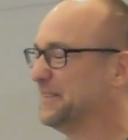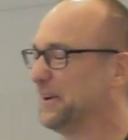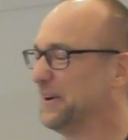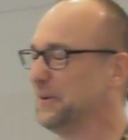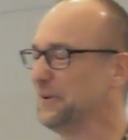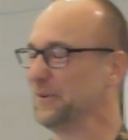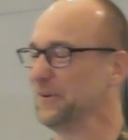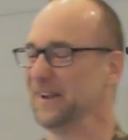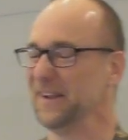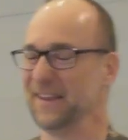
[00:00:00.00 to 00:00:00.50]

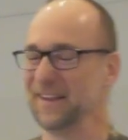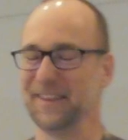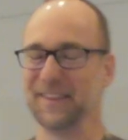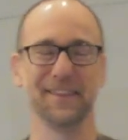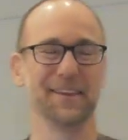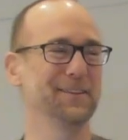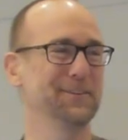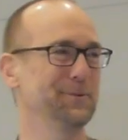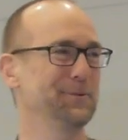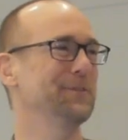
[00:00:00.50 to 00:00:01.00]
so
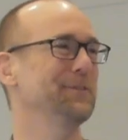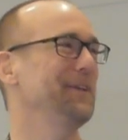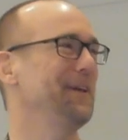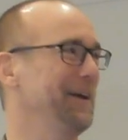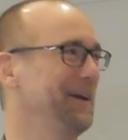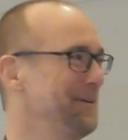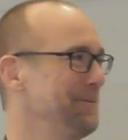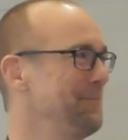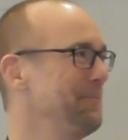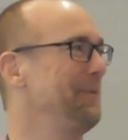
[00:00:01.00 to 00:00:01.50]
this was
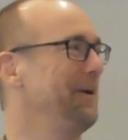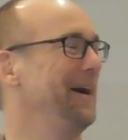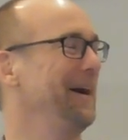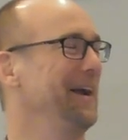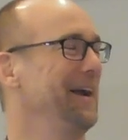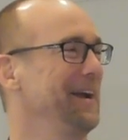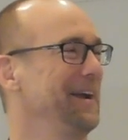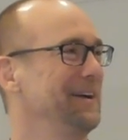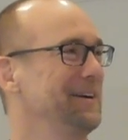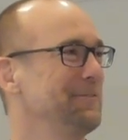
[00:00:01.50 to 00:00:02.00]
like
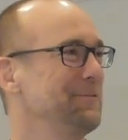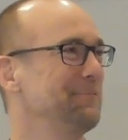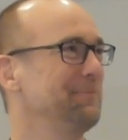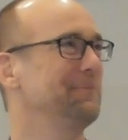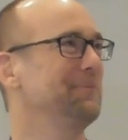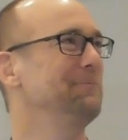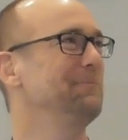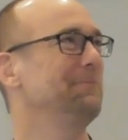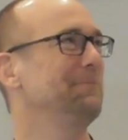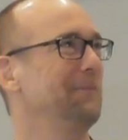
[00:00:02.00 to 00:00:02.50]
my
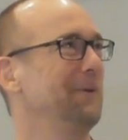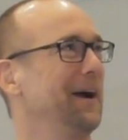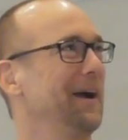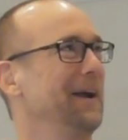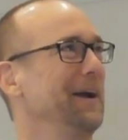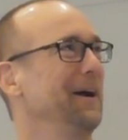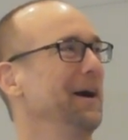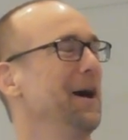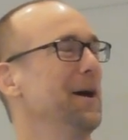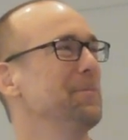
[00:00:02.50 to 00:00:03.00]

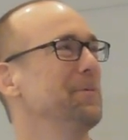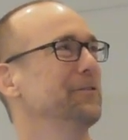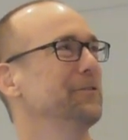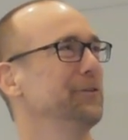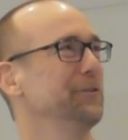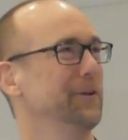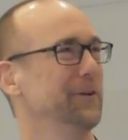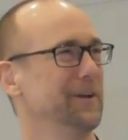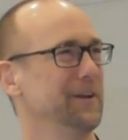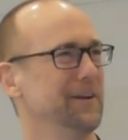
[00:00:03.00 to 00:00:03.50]
my
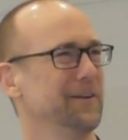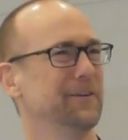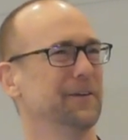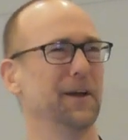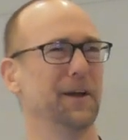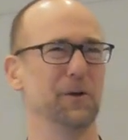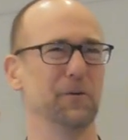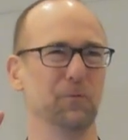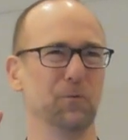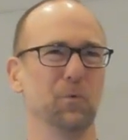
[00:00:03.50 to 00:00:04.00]
opportunity to
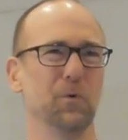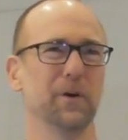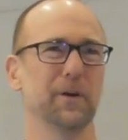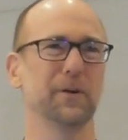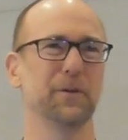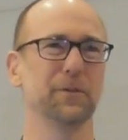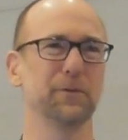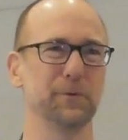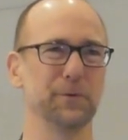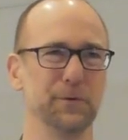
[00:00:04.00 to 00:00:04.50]
kind of
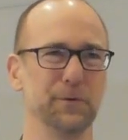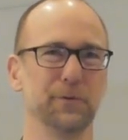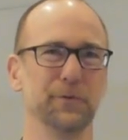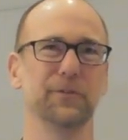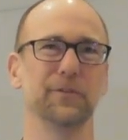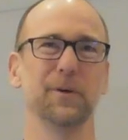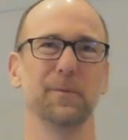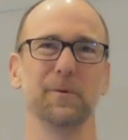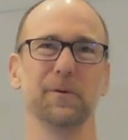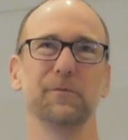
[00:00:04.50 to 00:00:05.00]
work through
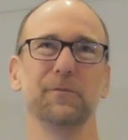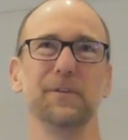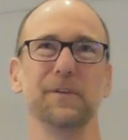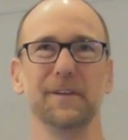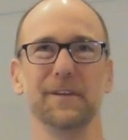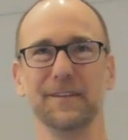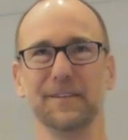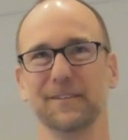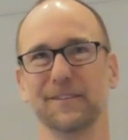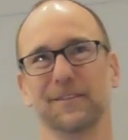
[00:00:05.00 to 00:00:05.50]
some of
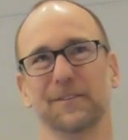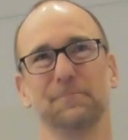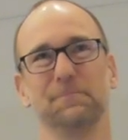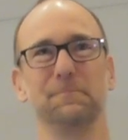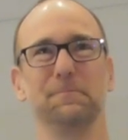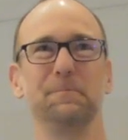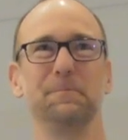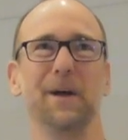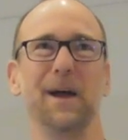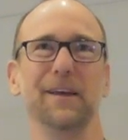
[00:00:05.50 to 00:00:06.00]
these
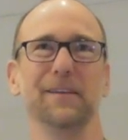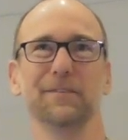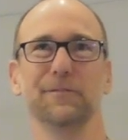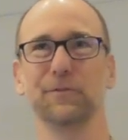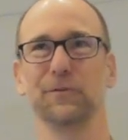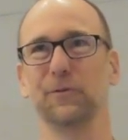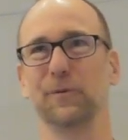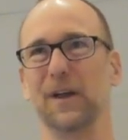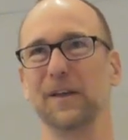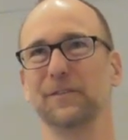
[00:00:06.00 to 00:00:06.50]

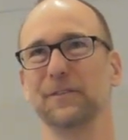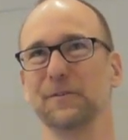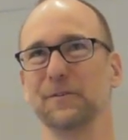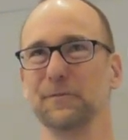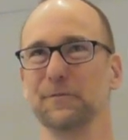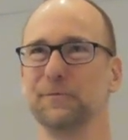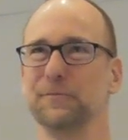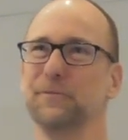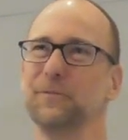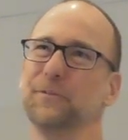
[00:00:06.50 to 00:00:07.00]
passive
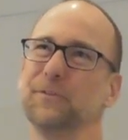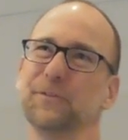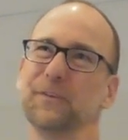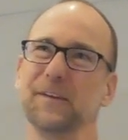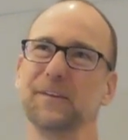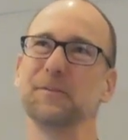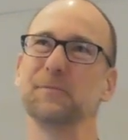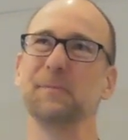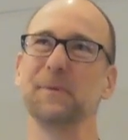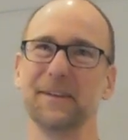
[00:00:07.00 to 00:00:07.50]
aggressive
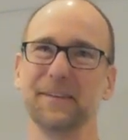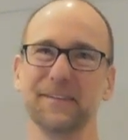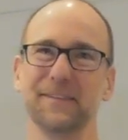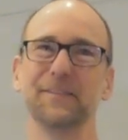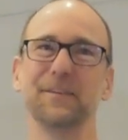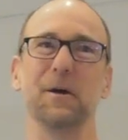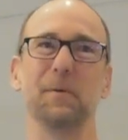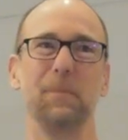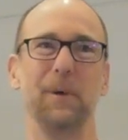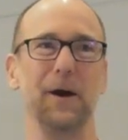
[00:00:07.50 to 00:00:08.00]

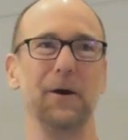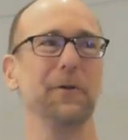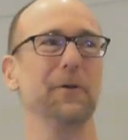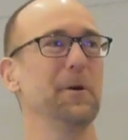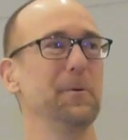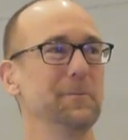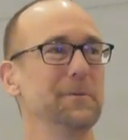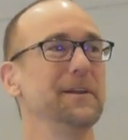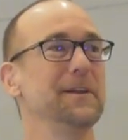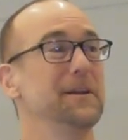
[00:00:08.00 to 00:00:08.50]
sentiments about
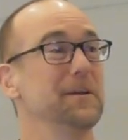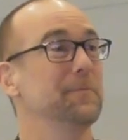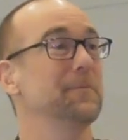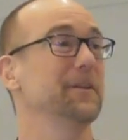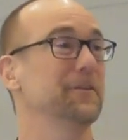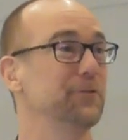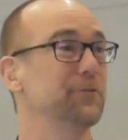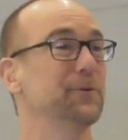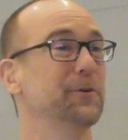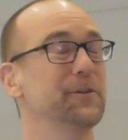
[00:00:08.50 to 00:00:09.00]
a medium
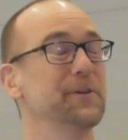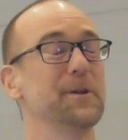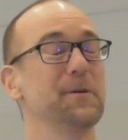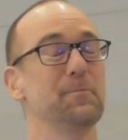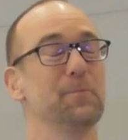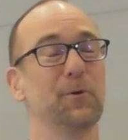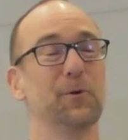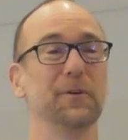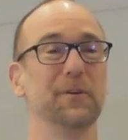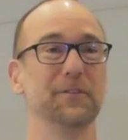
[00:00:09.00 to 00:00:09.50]
that's really
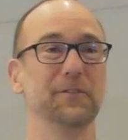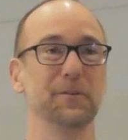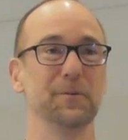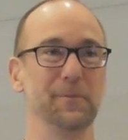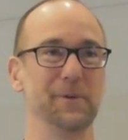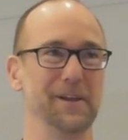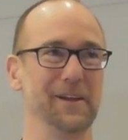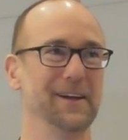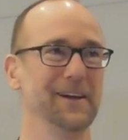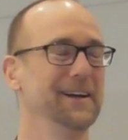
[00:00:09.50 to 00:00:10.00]
important
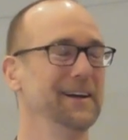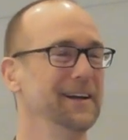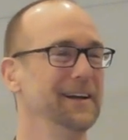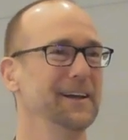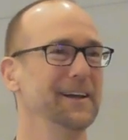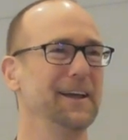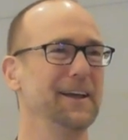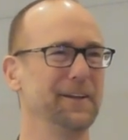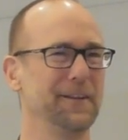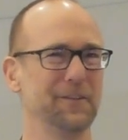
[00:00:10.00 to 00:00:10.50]
to me.
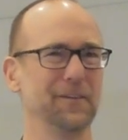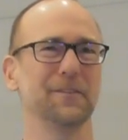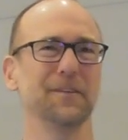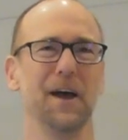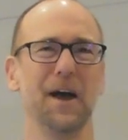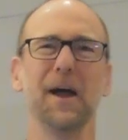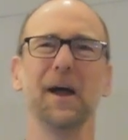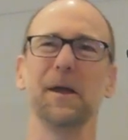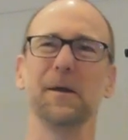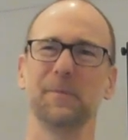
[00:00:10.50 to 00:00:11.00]
And at the
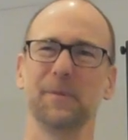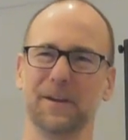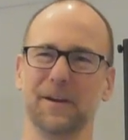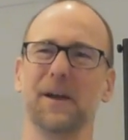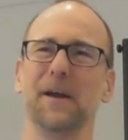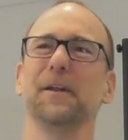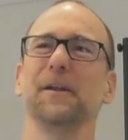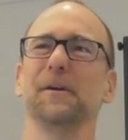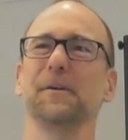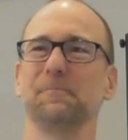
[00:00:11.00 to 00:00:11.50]
time, they
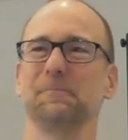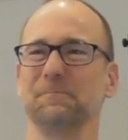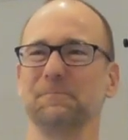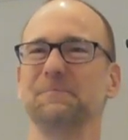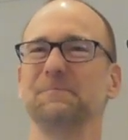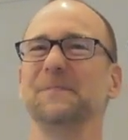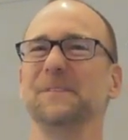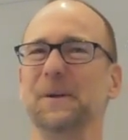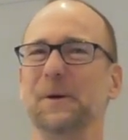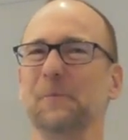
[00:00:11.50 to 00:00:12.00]
kind of
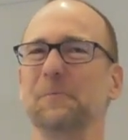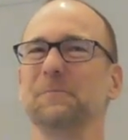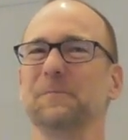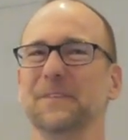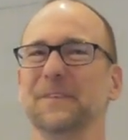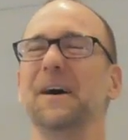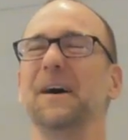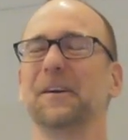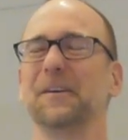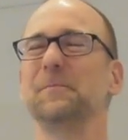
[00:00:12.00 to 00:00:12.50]
you know
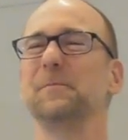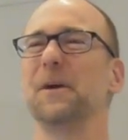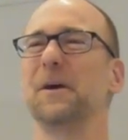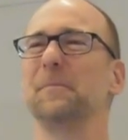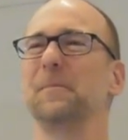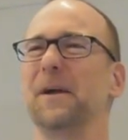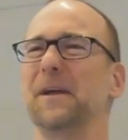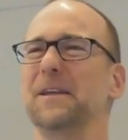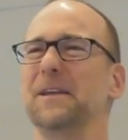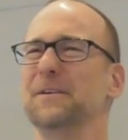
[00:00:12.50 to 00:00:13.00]
knocked me
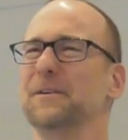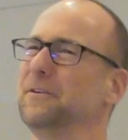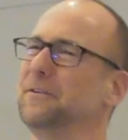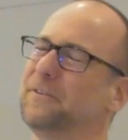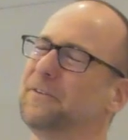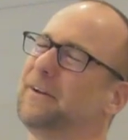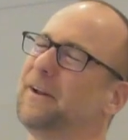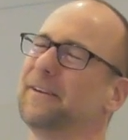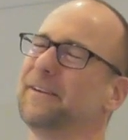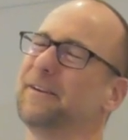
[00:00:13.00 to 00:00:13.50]
on my
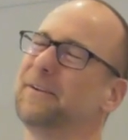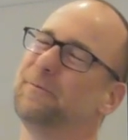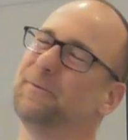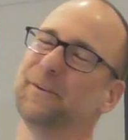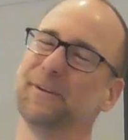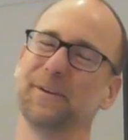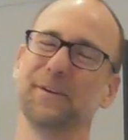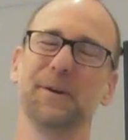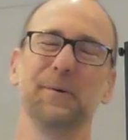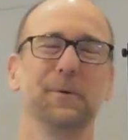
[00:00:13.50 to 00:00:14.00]
heels and I didn't
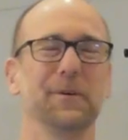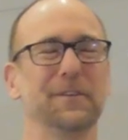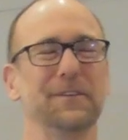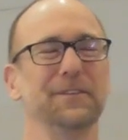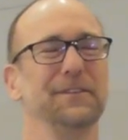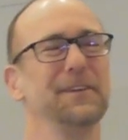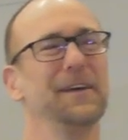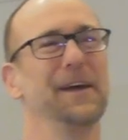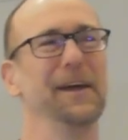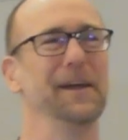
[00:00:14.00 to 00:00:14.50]
really know what
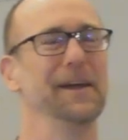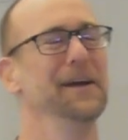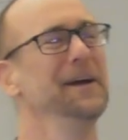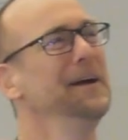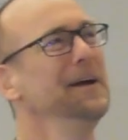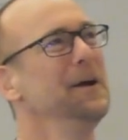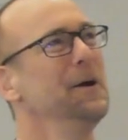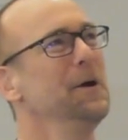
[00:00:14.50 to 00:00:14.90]
to say